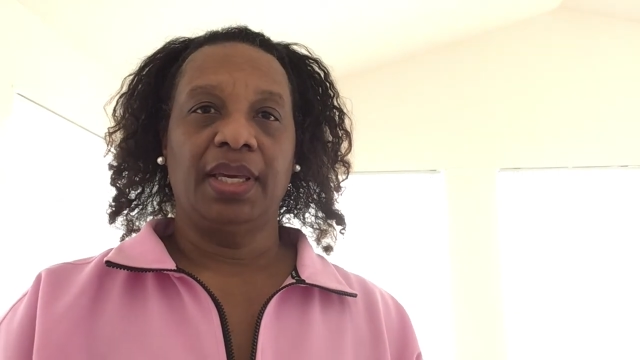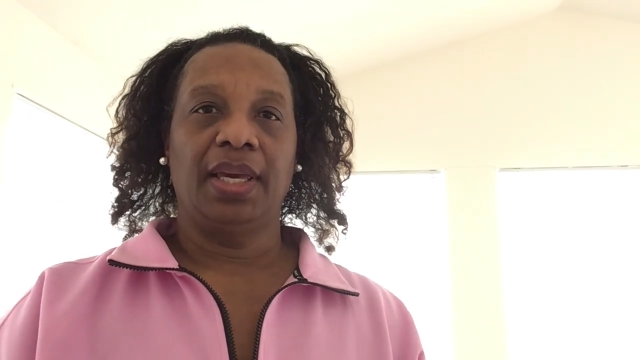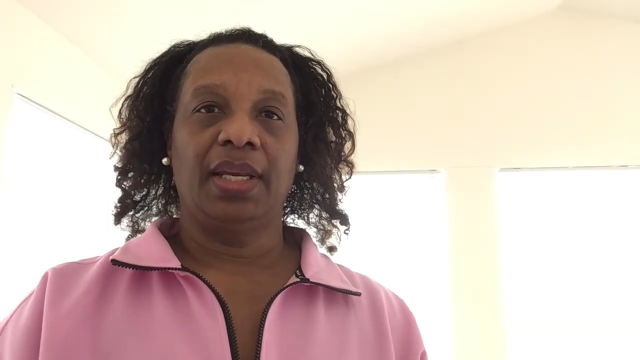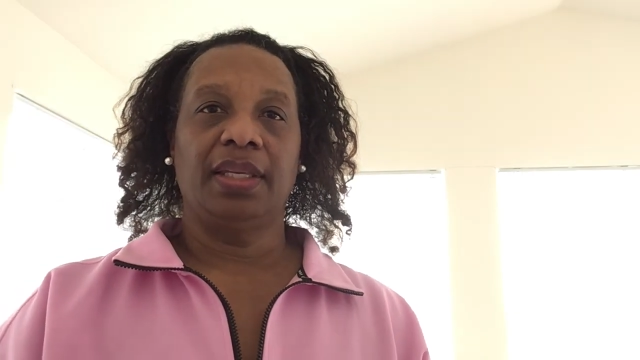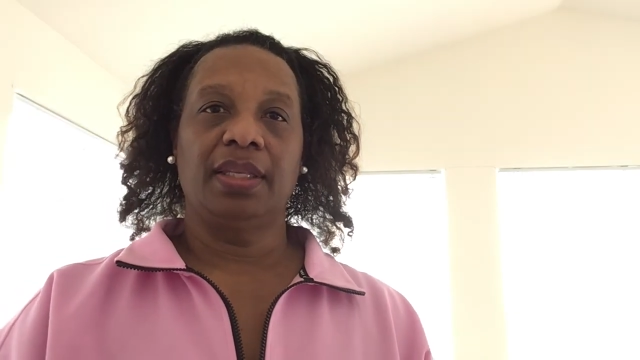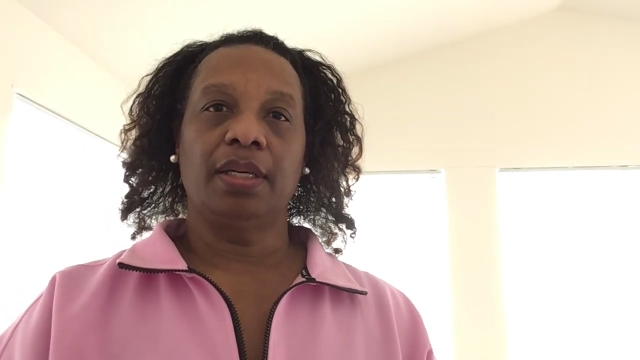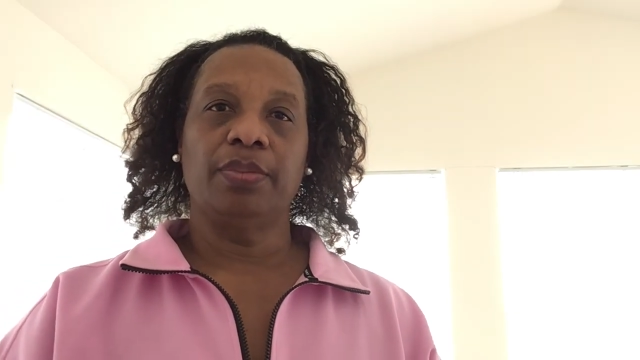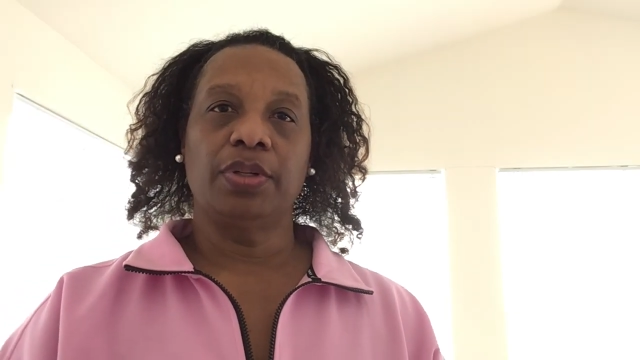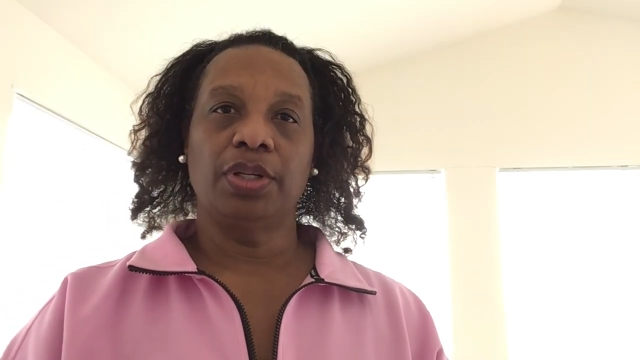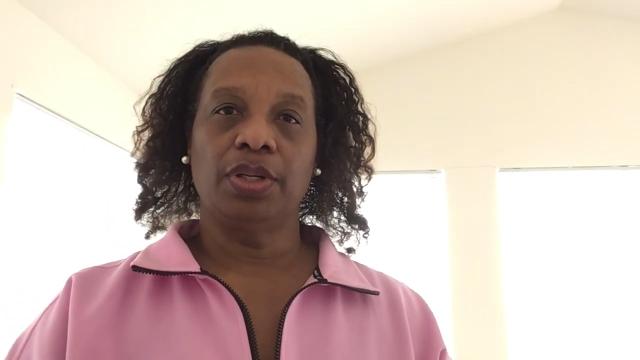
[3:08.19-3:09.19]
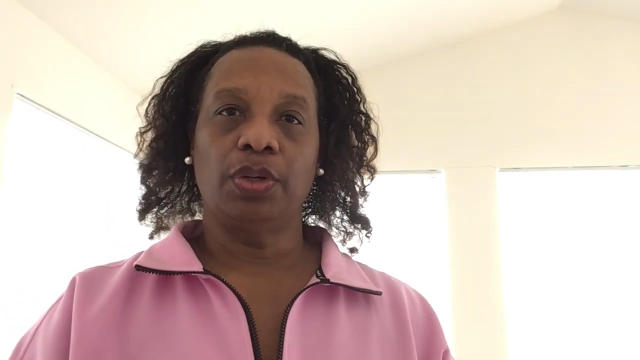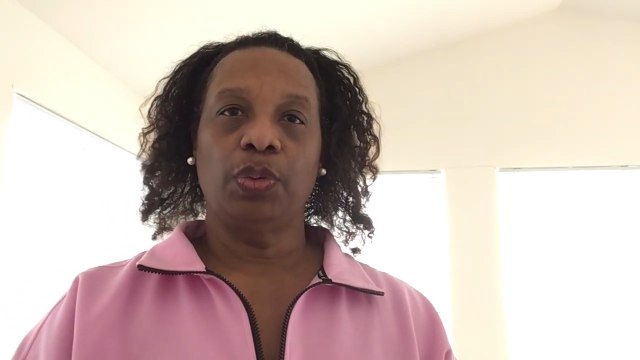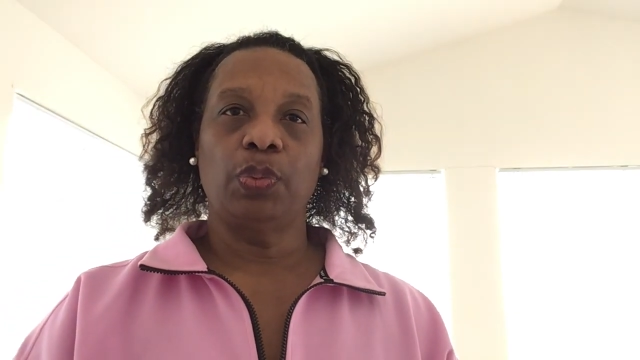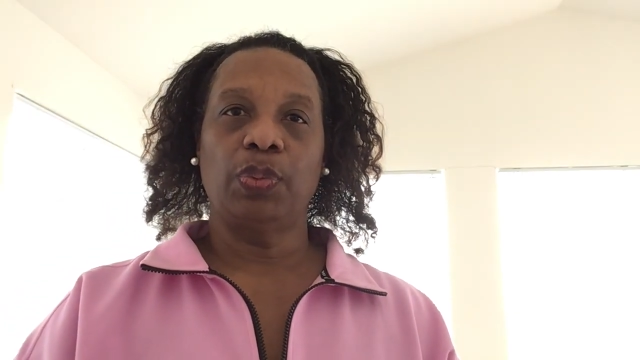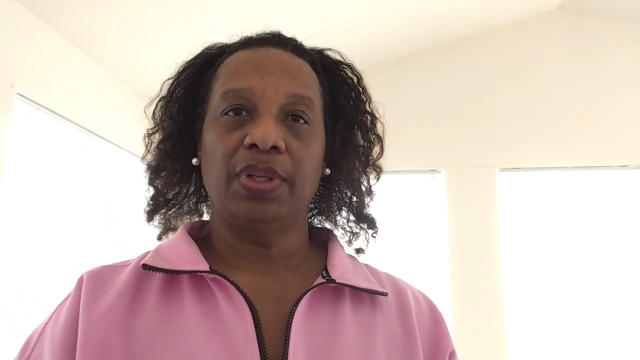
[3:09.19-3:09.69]
And I think I'm going to go
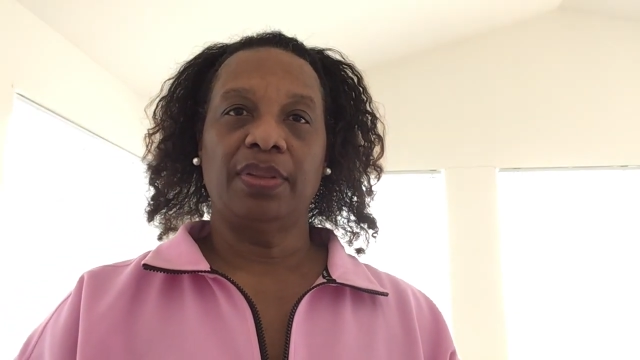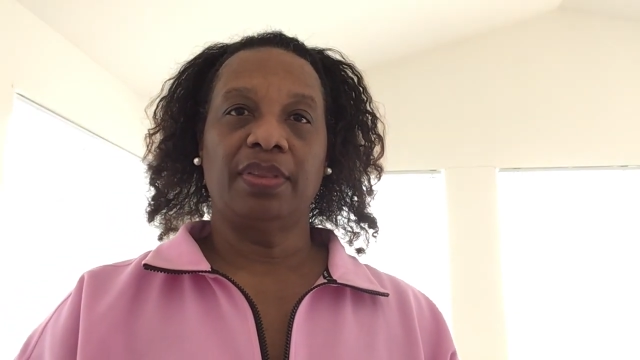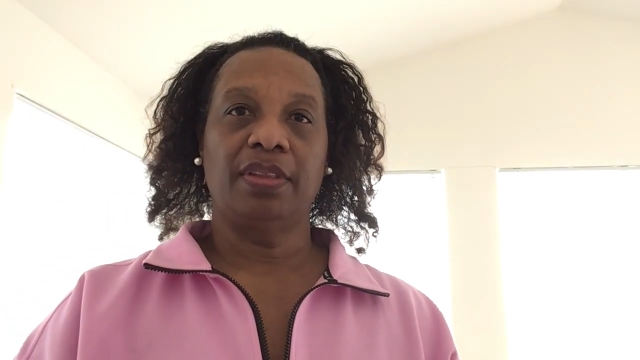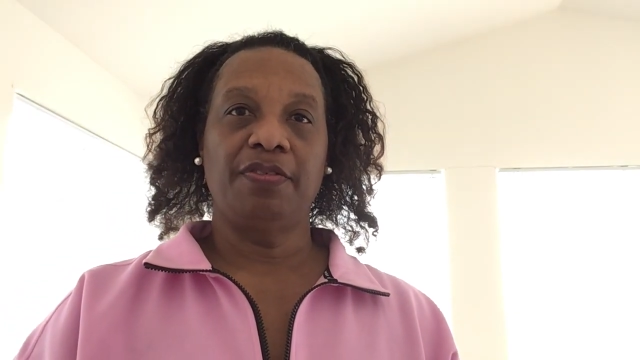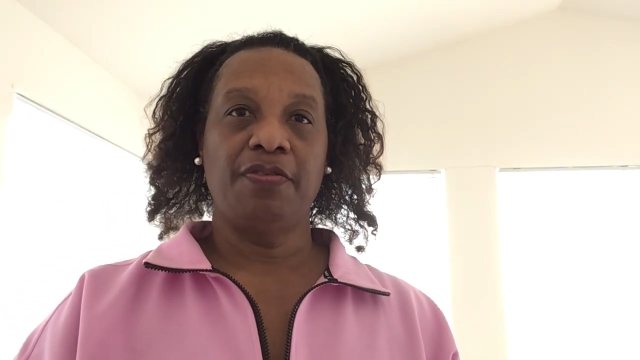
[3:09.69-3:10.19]
with the